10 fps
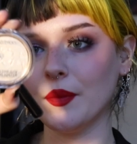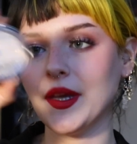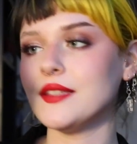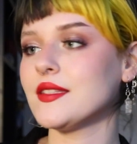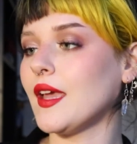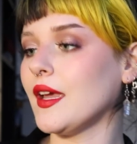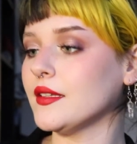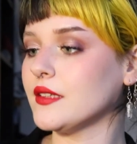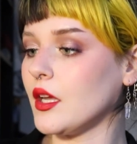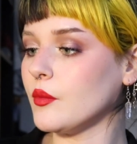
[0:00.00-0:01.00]
bit,
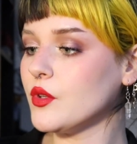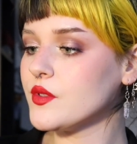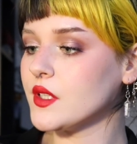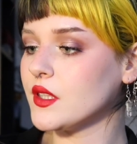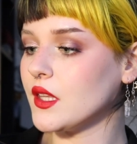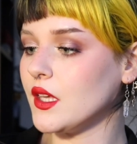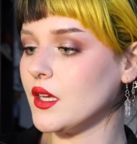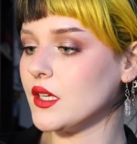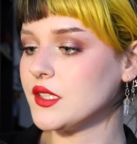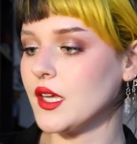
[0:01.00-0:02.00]
and I'm using
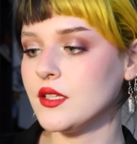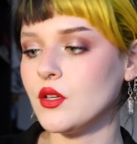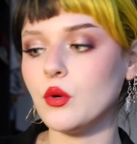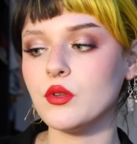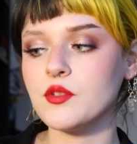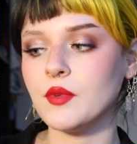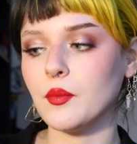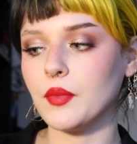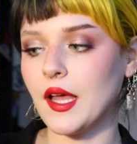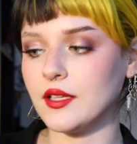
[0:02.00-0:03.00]
the 10
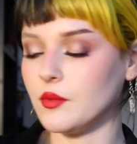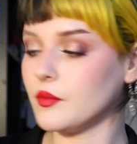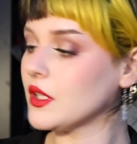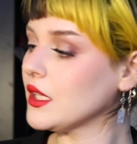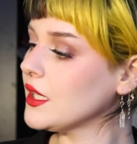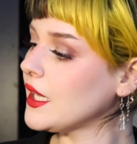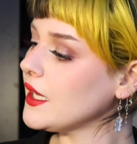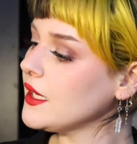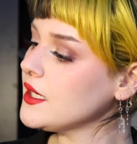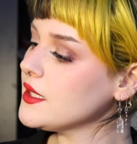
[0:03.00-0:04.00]
Ultimate Platinum
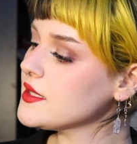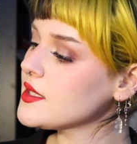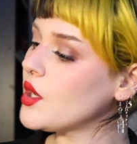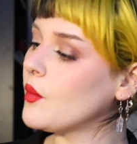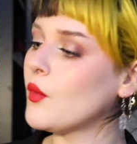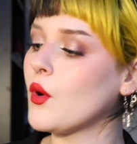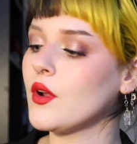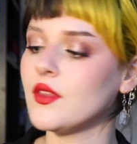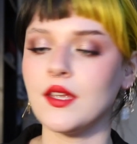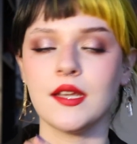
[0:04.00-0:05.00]
Glaze More
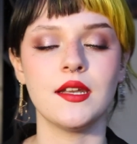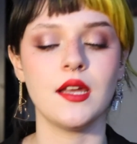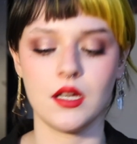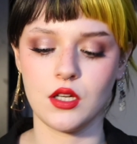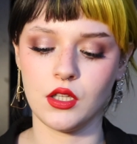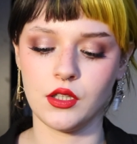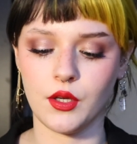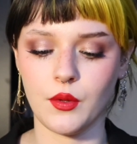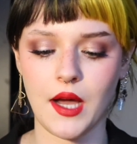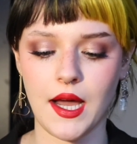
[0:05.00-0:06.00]
Than
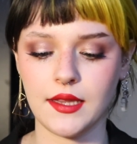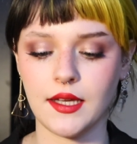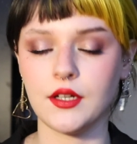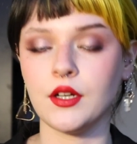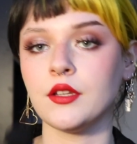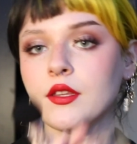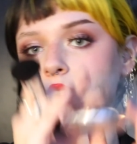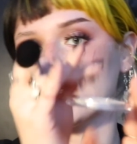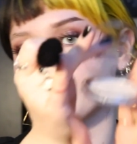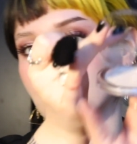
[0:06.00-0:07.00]
Glow highlighter.
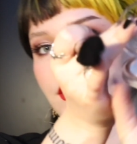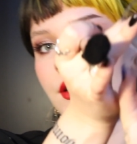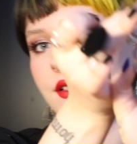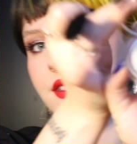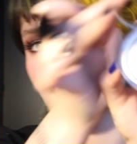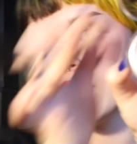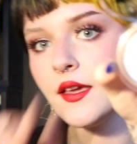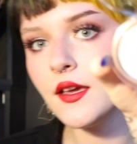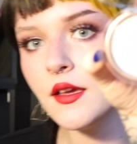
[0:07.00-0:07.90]
This is what it looks like.